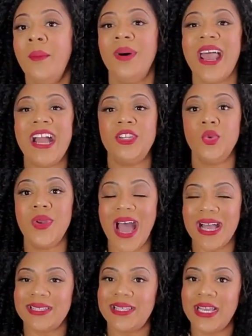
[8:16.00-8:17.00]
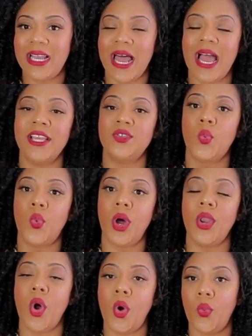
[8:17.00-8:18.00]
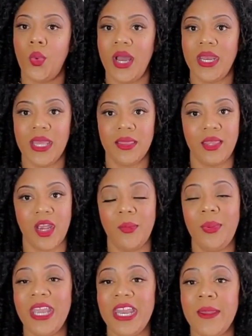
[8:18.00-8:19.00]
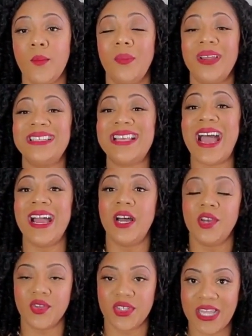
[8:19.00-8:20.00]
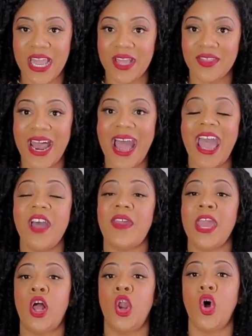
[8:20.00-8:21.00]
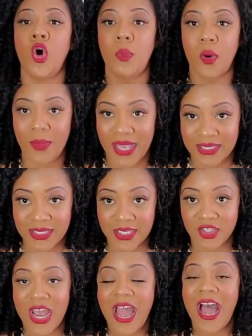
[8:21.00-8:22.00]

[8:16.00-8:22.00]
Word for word: but I do not see clients one-on-one in therapy anymore because I understand that I have a global message.